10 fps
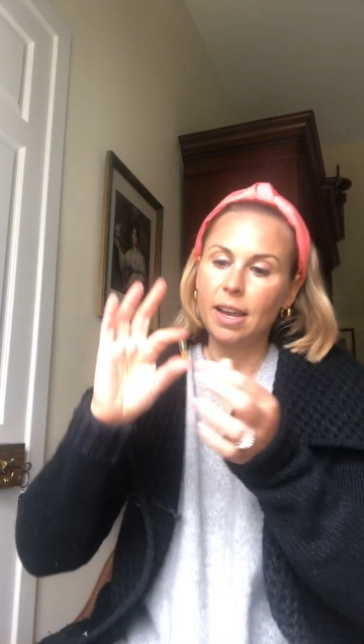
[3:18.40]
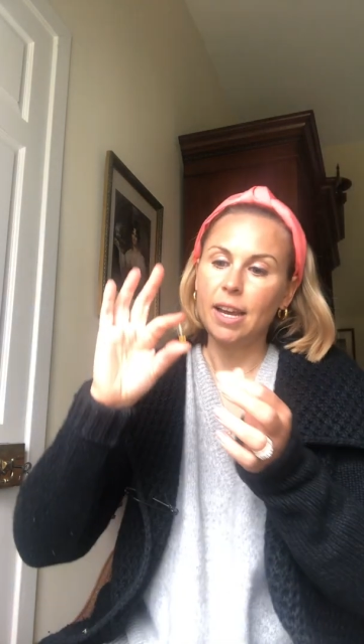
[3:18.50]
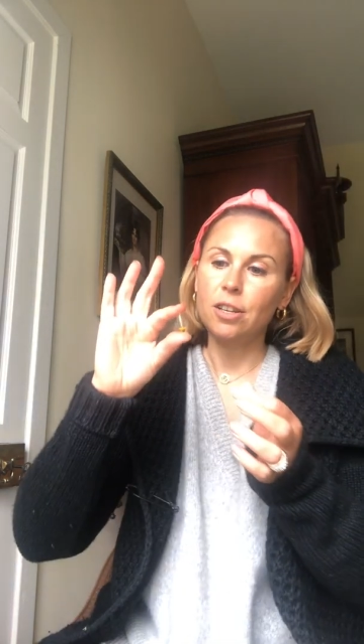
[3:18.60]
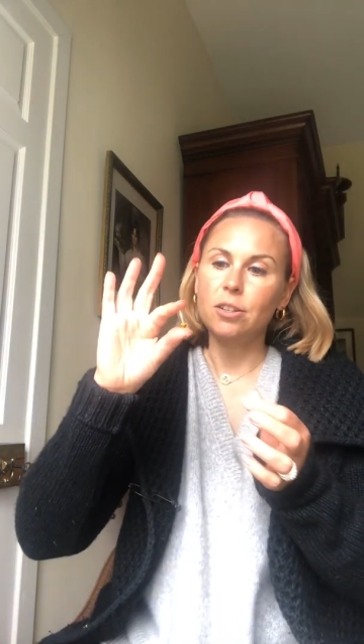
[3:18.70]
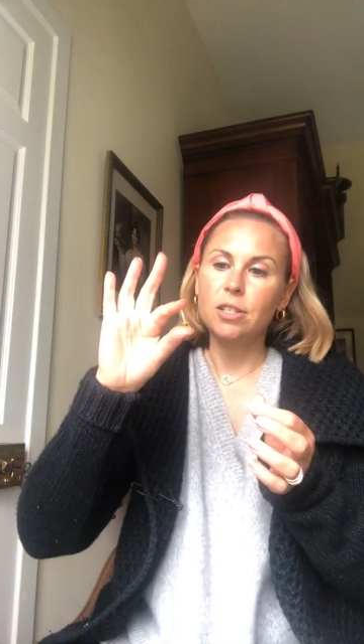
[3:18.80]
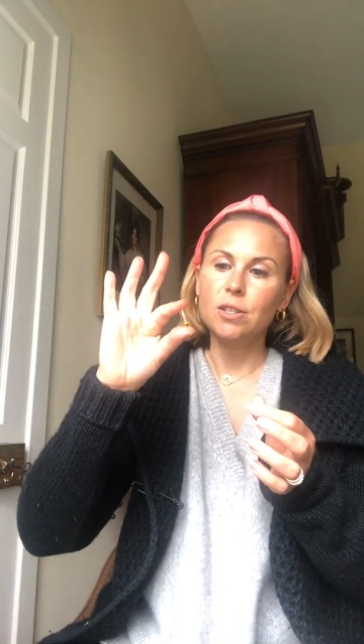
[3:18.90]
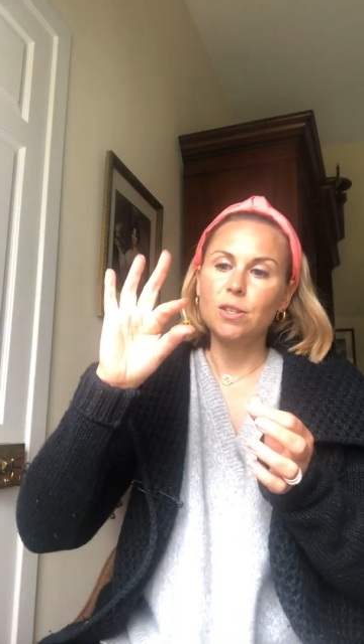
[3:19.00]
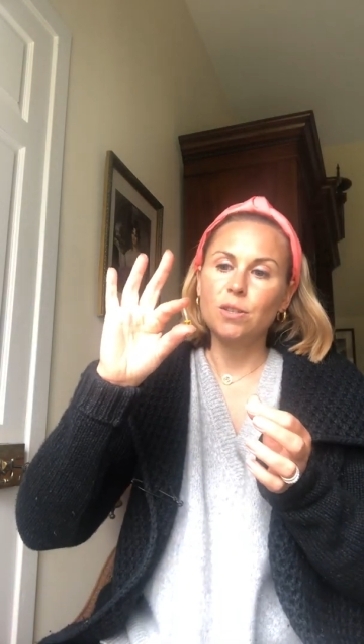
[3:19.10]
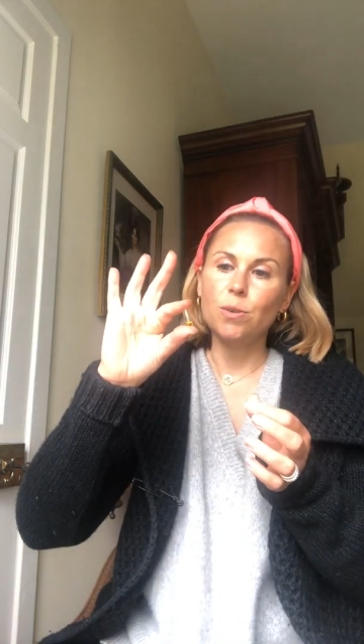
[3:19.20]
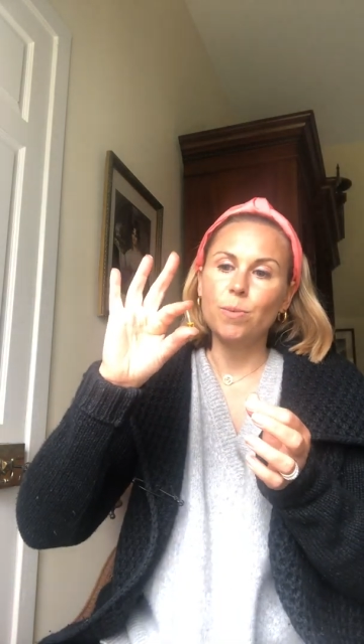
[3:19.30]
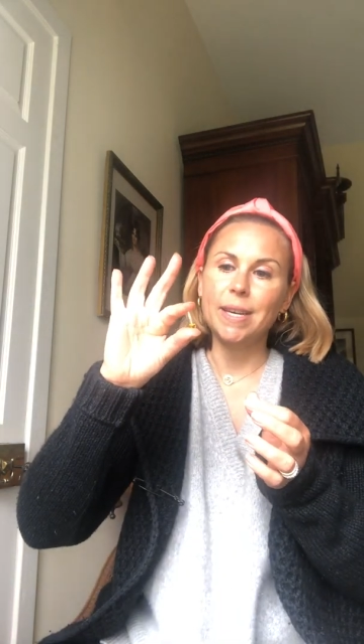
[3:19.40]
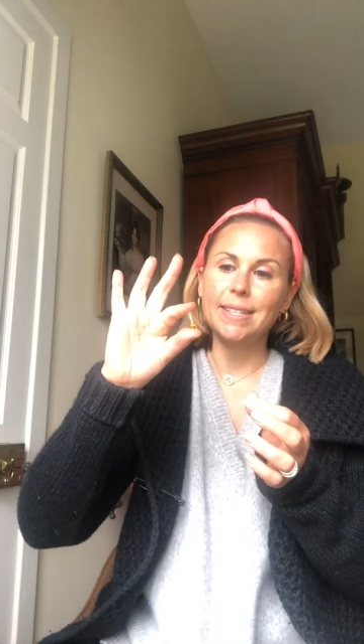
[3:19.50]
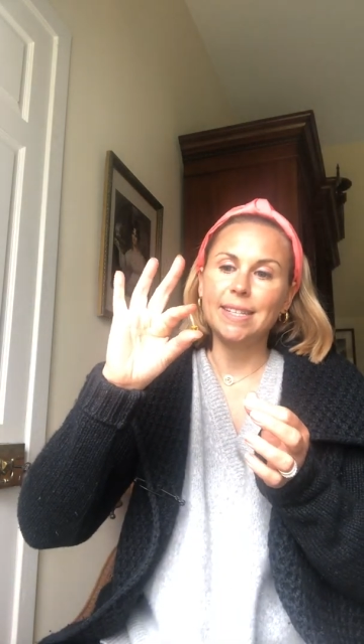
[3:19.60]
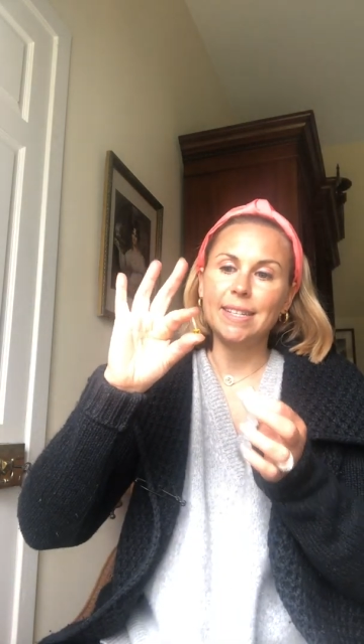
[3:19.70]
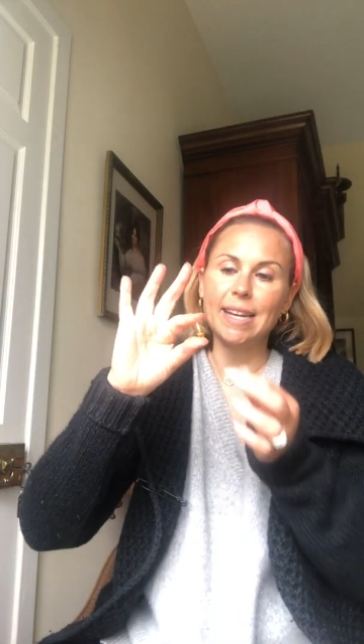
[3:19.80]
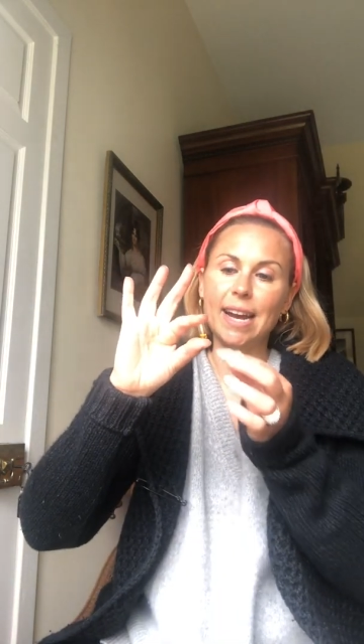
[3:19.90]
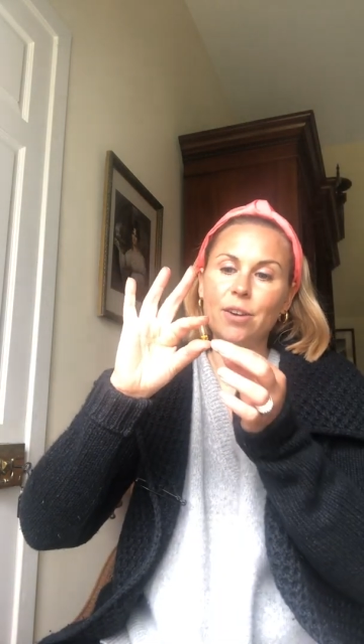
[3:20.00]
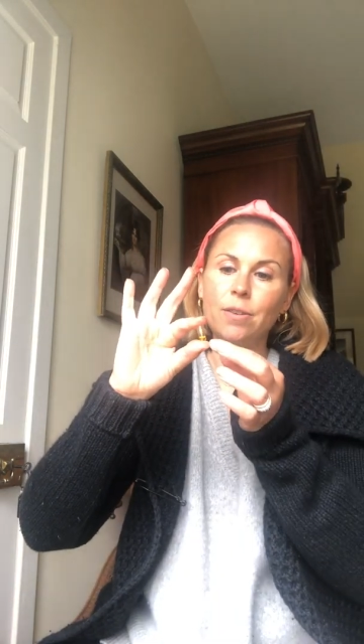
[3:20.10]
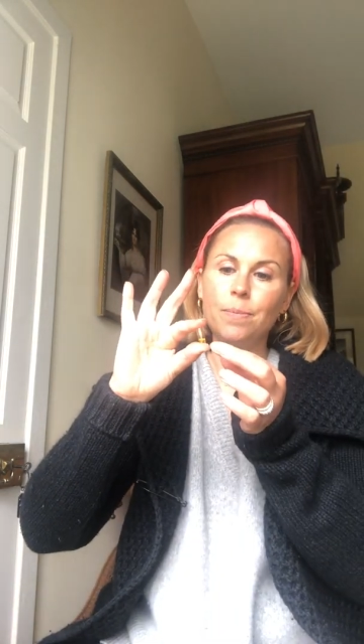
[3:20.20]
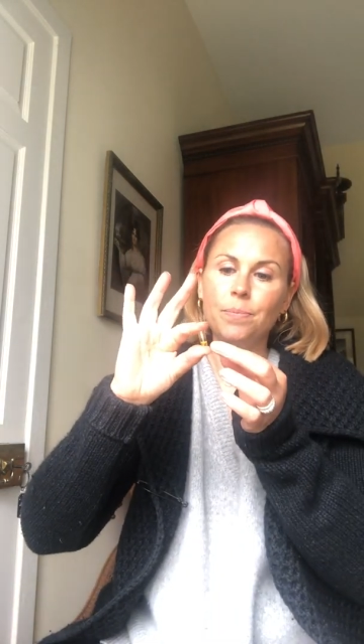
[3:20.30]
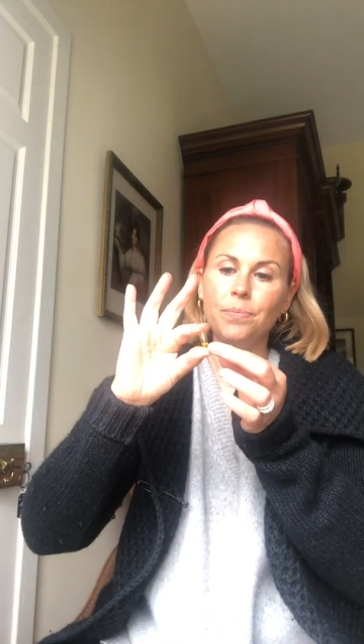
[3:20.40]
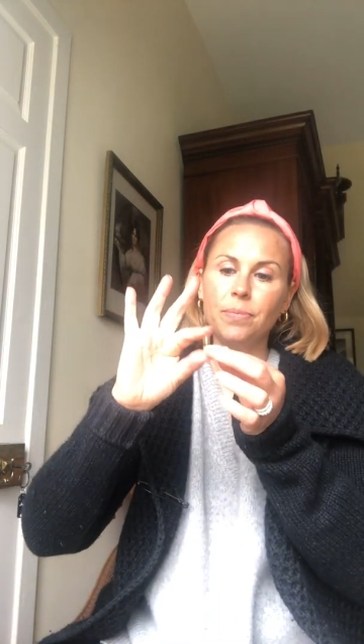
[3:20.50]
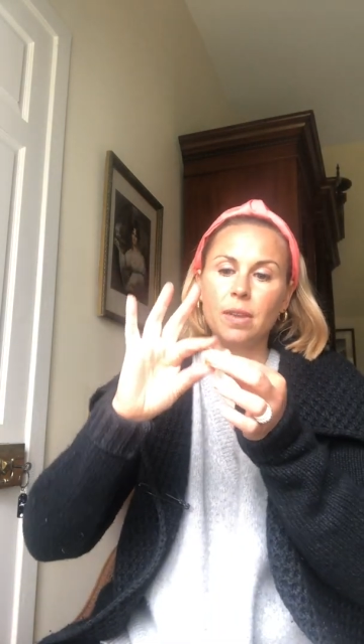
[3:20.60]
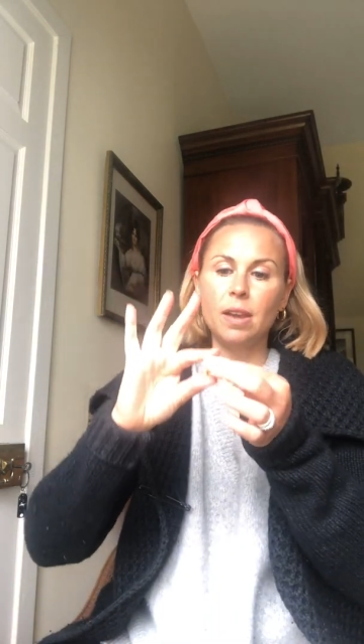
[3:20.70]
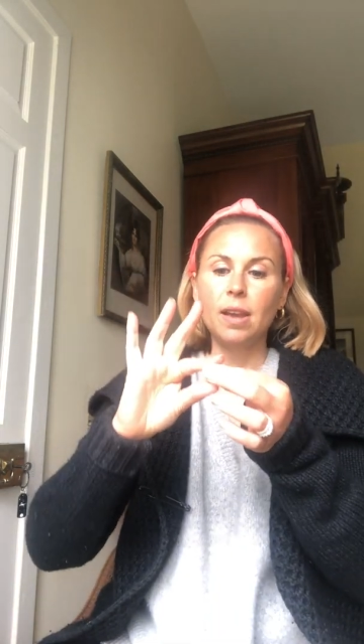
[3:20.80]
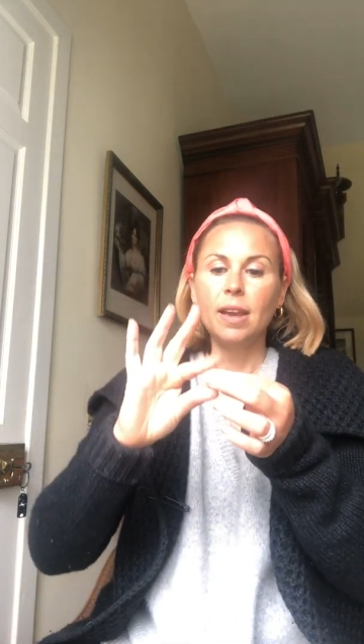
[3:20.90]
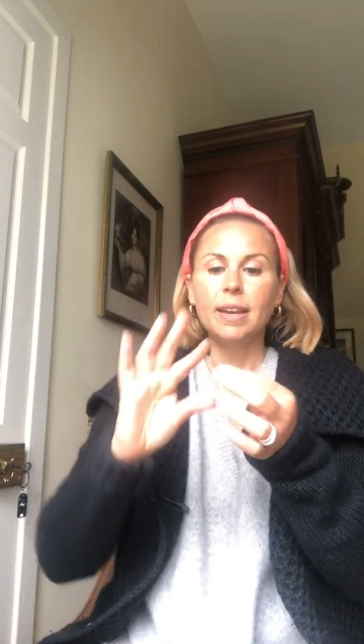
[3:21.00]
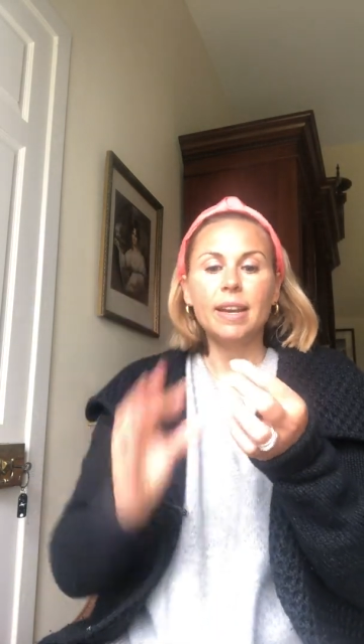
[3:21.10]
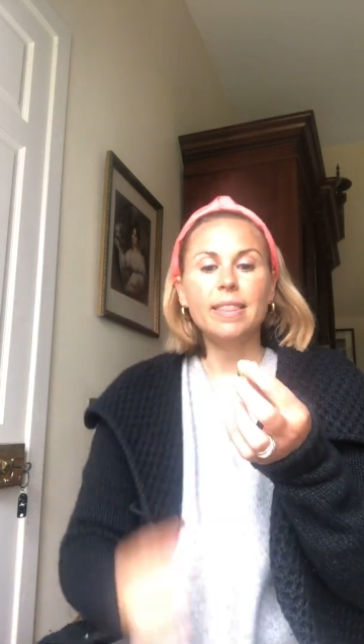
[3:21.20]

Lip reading: and you just squeeze it down. Now